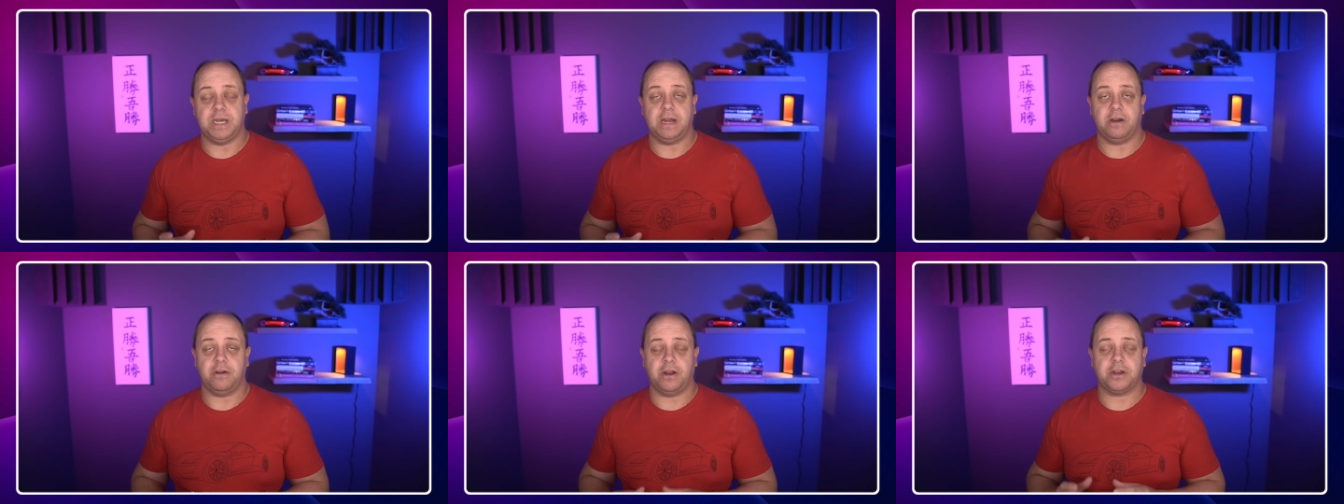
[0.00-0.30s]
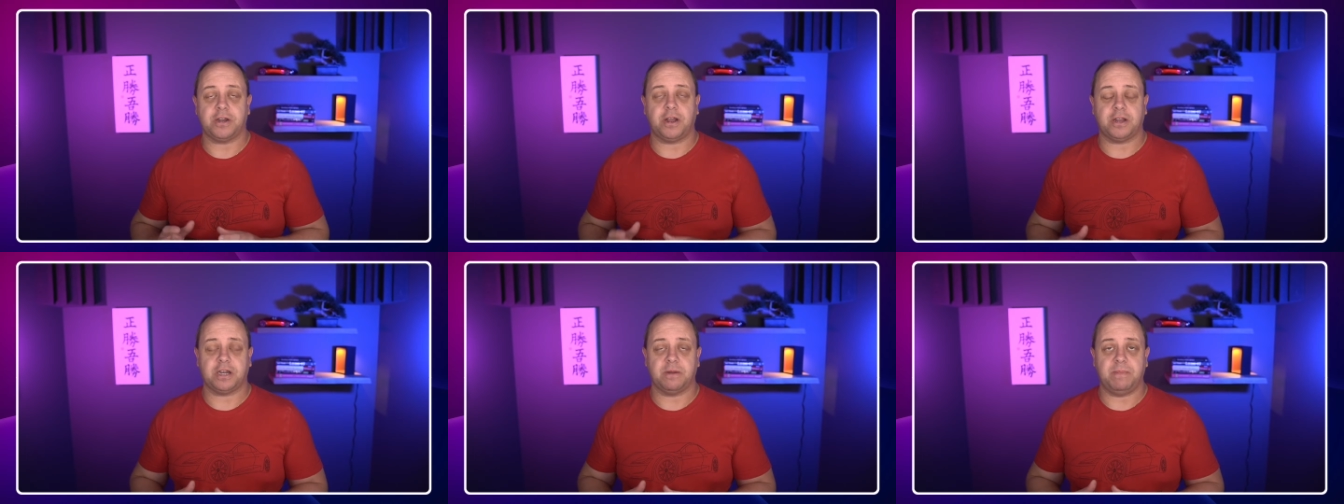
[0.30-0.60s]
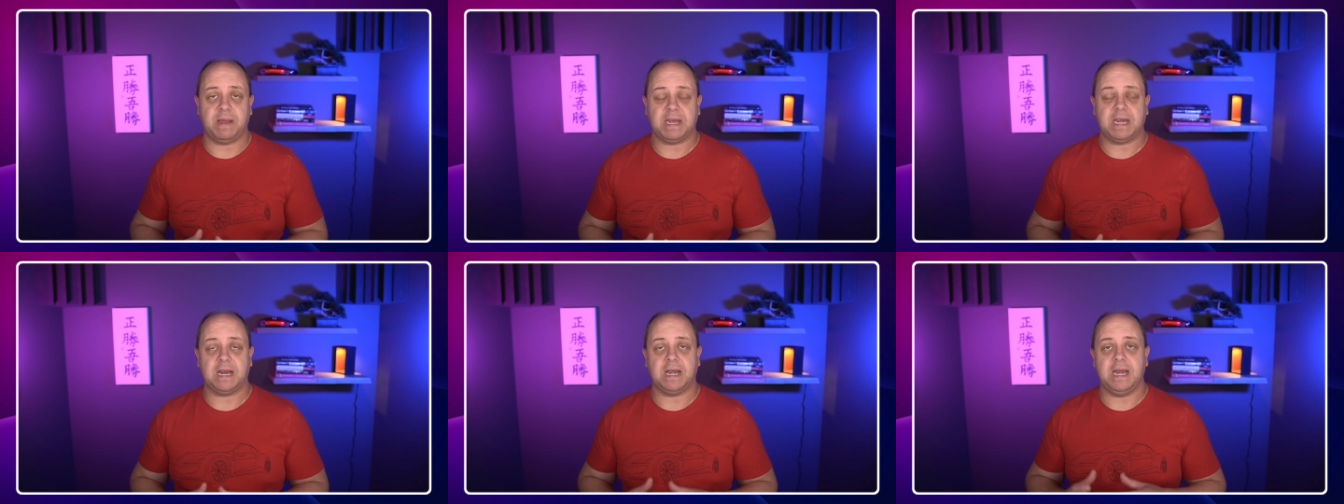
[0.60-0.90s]
They are not
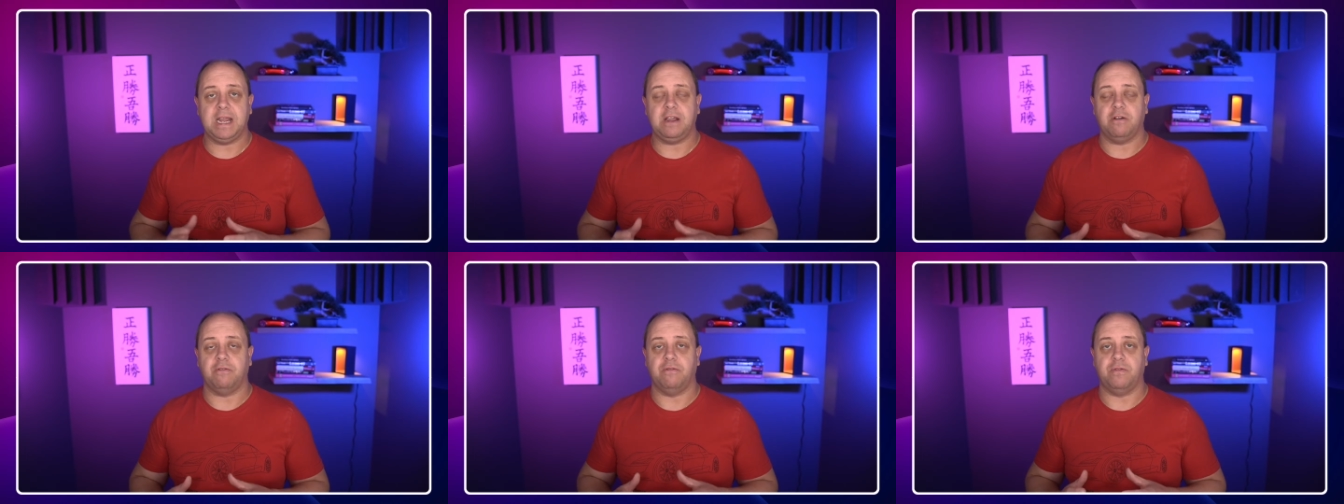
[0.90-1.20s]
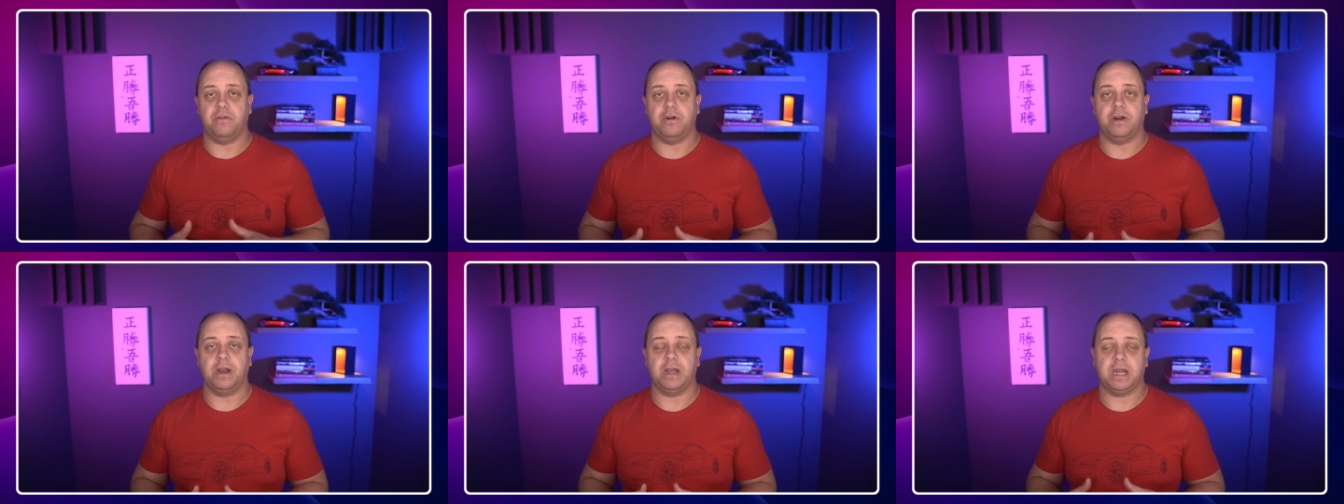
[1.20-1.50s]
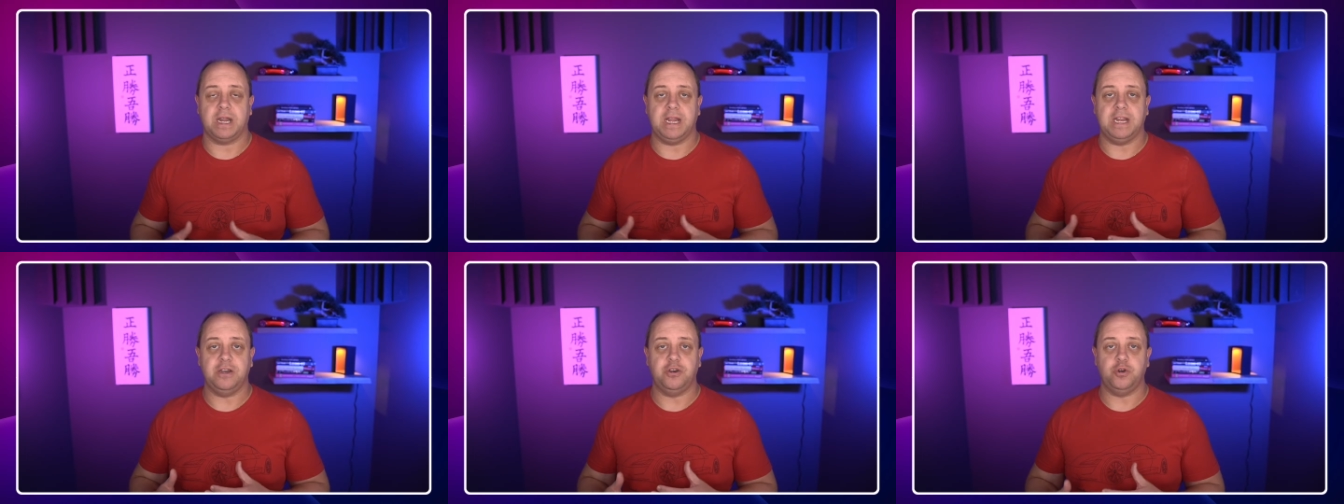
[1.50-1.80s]
automatically
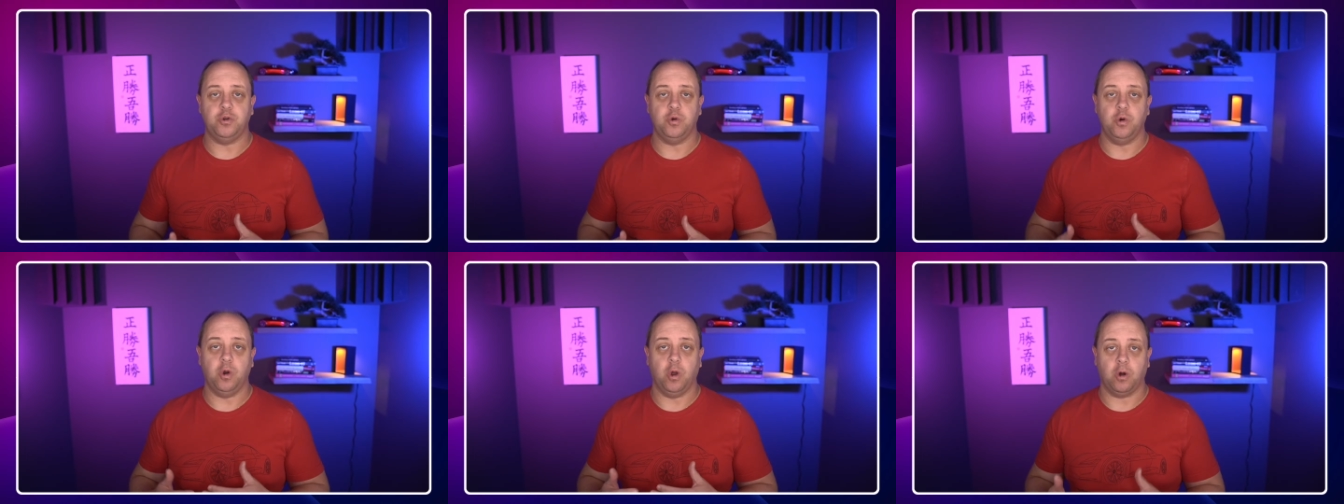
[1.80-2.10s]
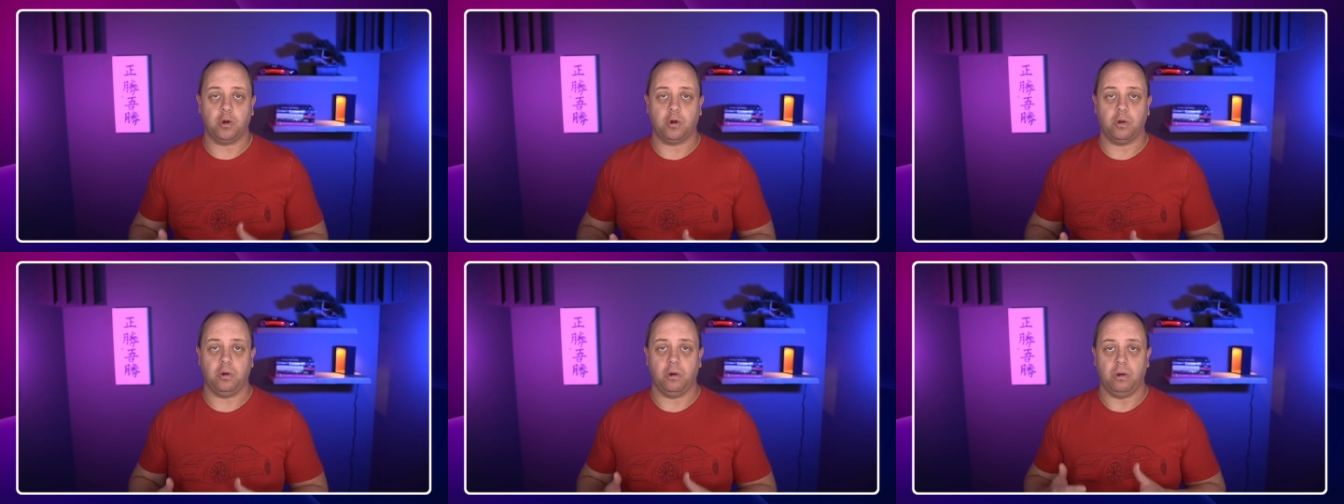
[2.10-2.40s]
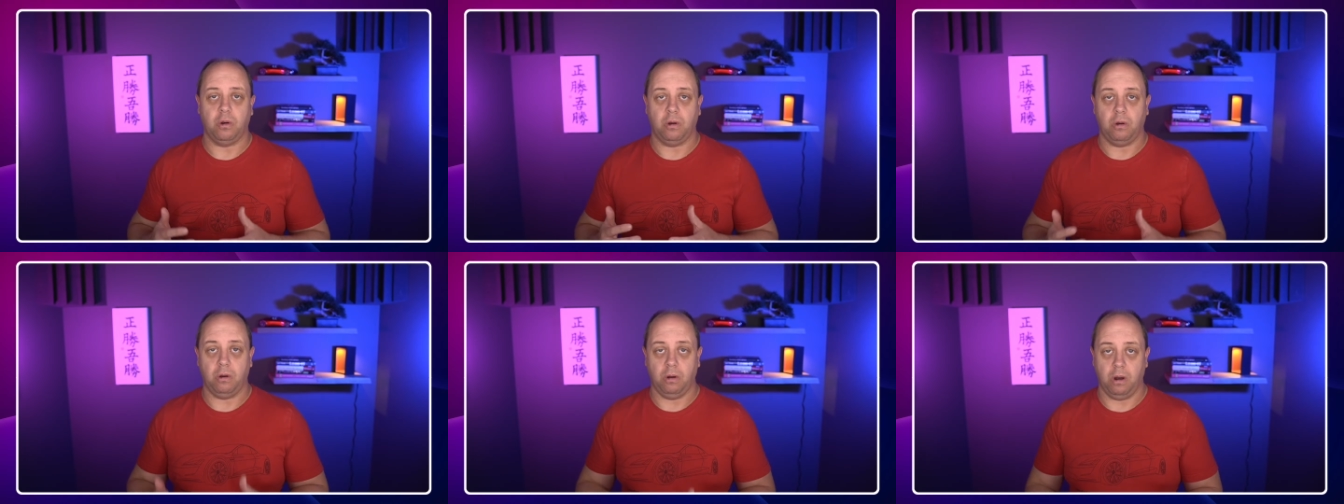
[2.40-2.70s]
converted into
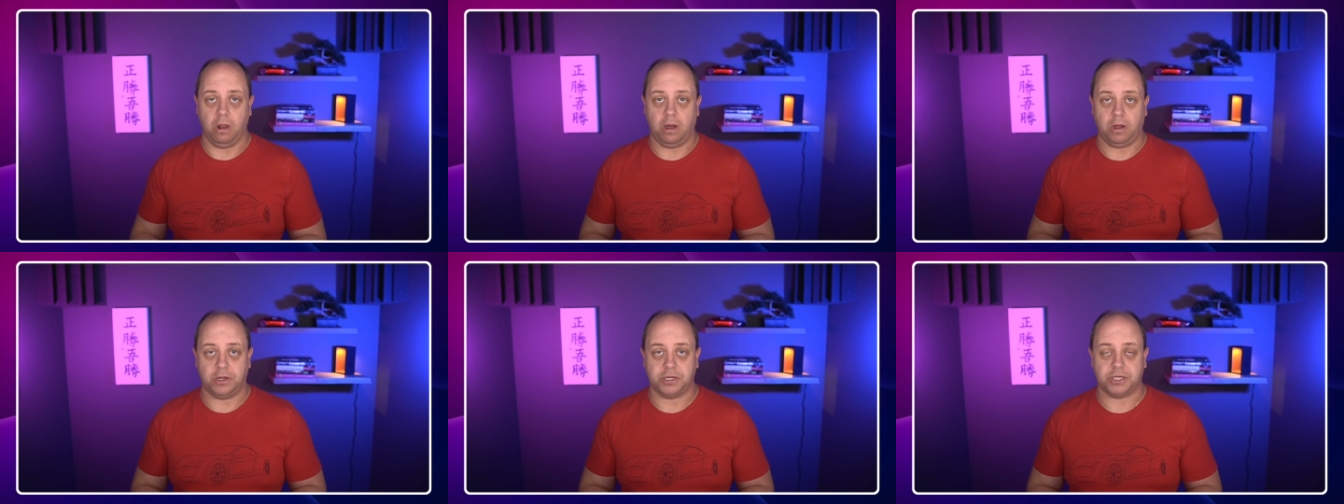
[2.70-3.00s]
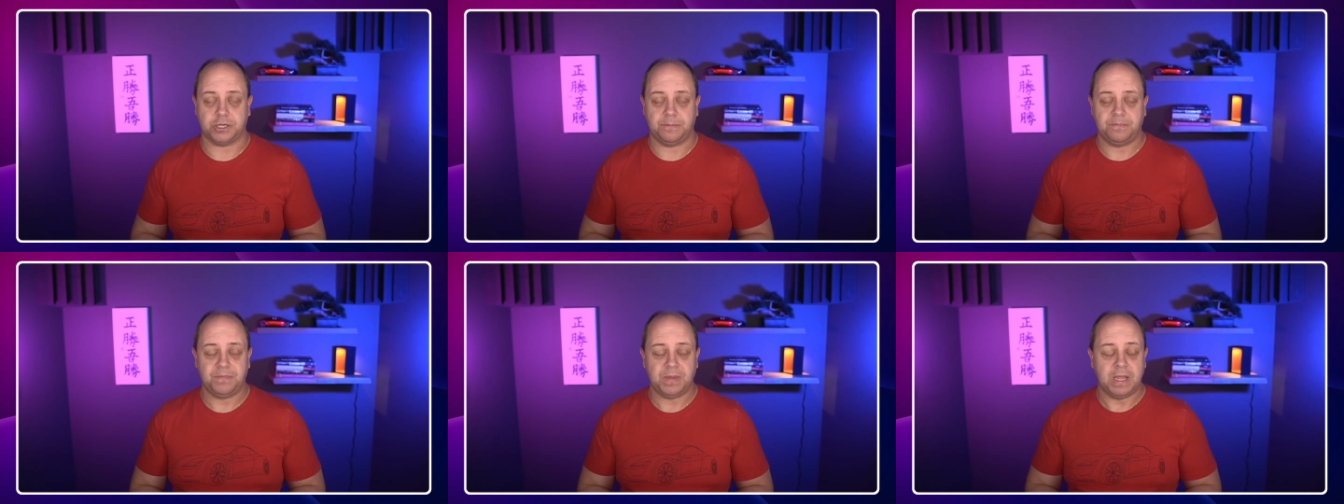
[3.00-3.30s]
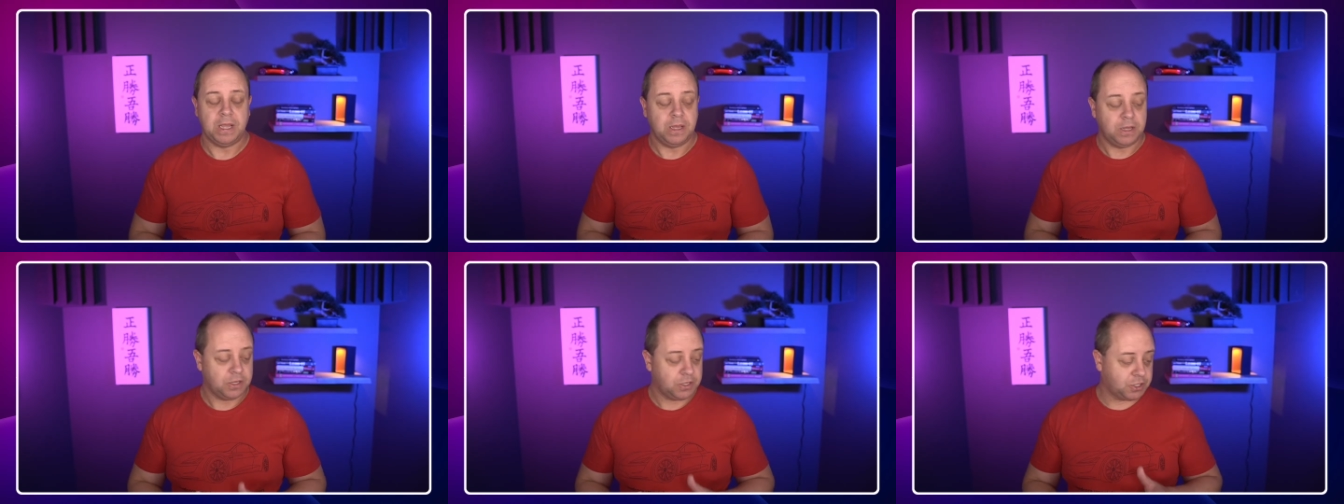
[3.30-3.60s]
local laws.
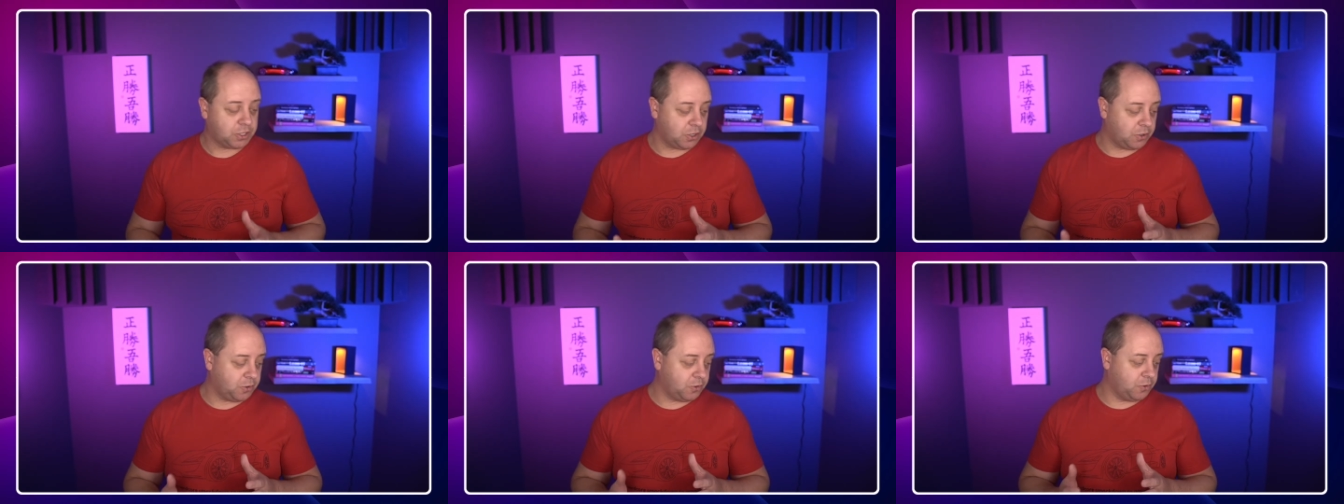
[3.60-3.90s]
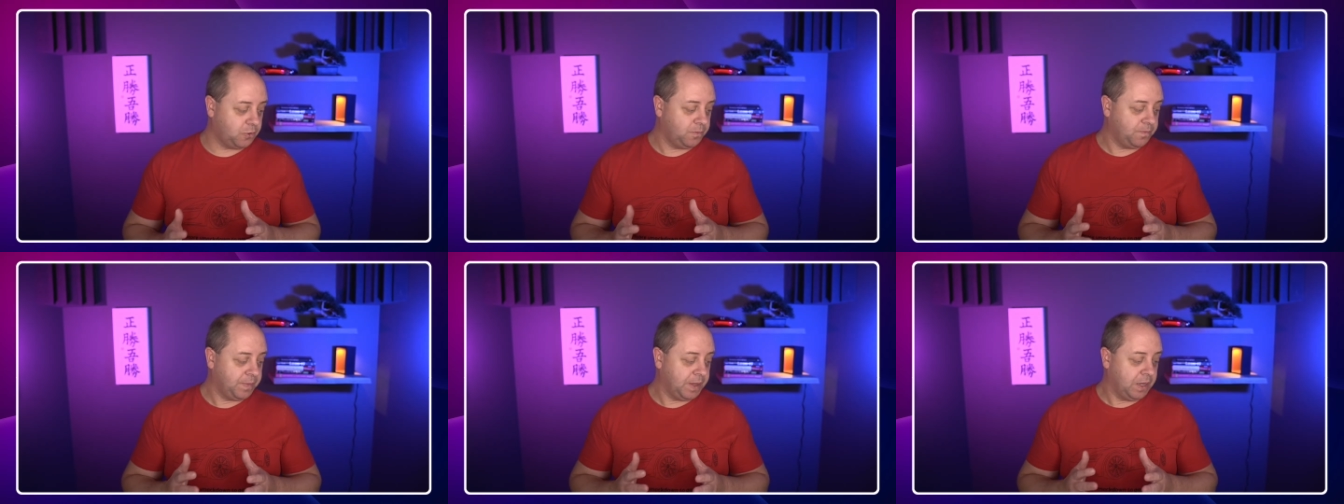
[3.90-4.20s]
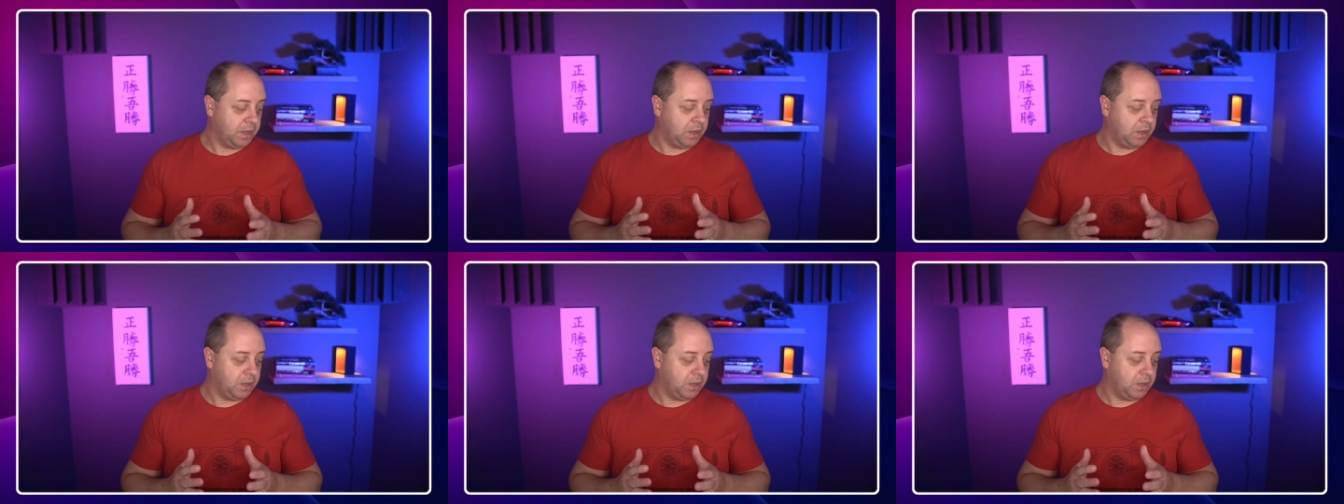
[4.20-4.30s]
So